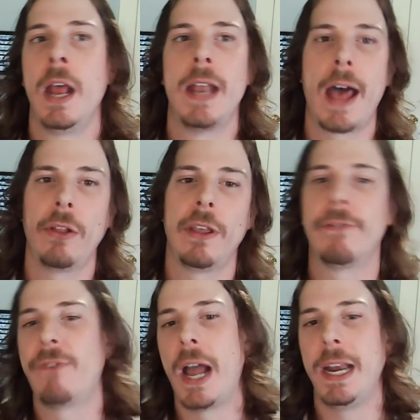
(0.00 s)
not only
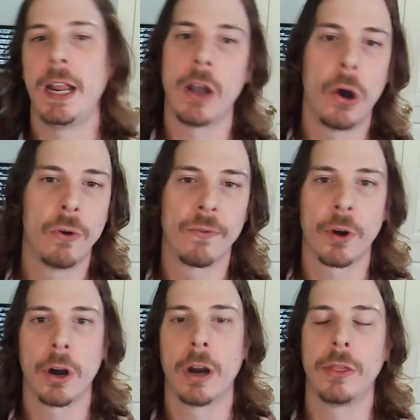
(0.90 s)
fighting
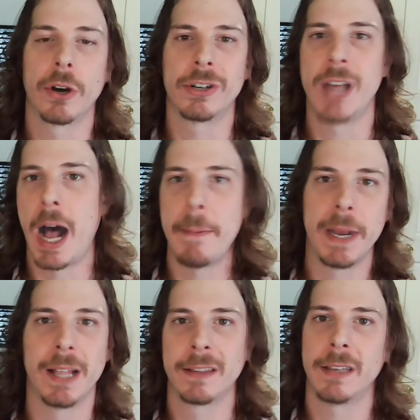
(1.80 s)
over their
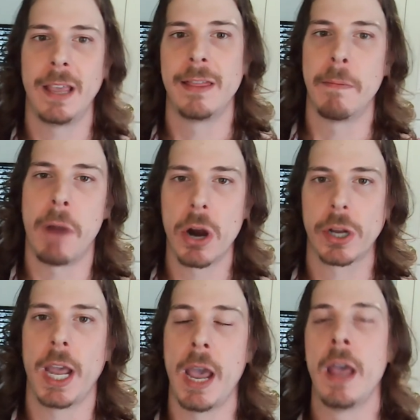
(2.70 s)
dominance in the
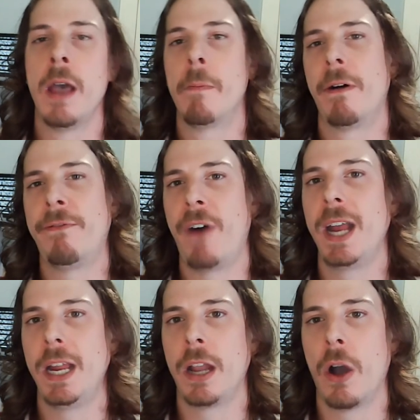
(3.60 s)
market, but
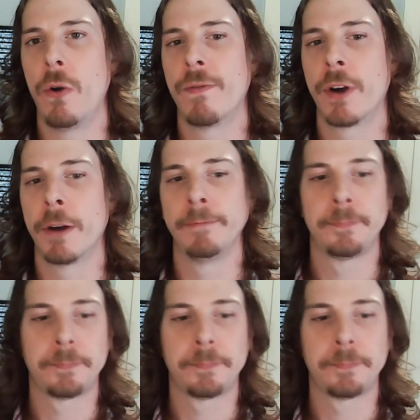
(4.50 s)
fighting over